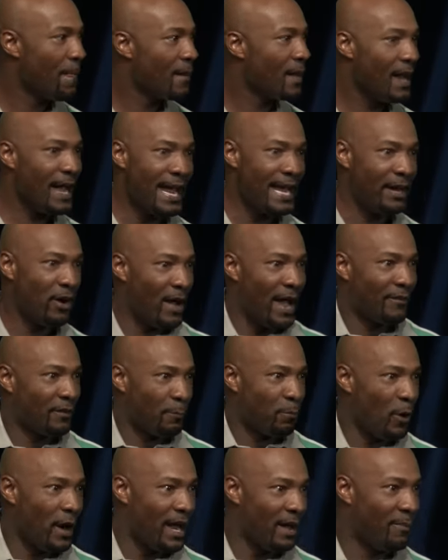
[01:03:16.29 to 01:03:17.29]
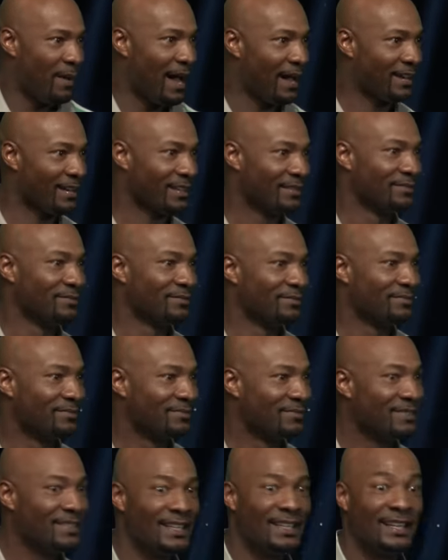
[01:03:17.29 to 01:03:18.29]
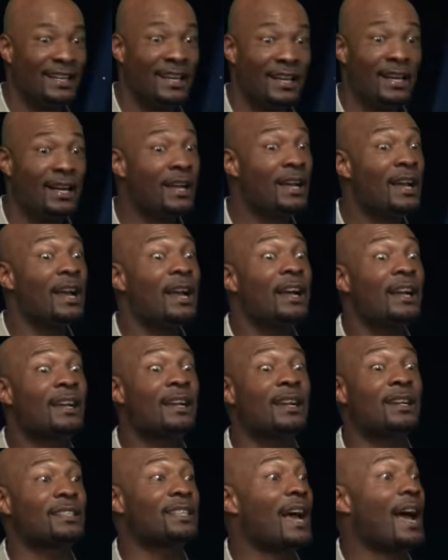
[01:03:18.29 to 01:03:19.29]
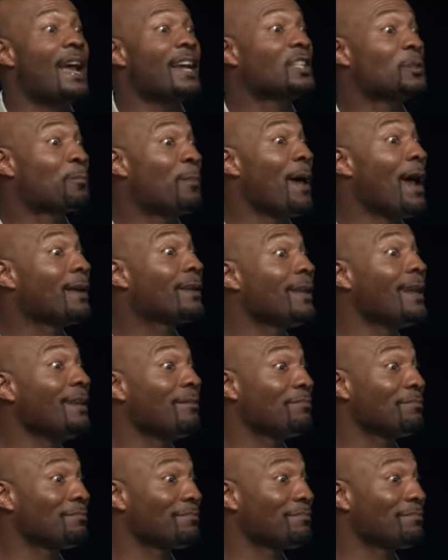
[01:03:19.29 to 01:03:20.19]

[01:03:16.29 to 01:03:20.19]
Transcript: I ain't going to have to pray about it. Because I expect it,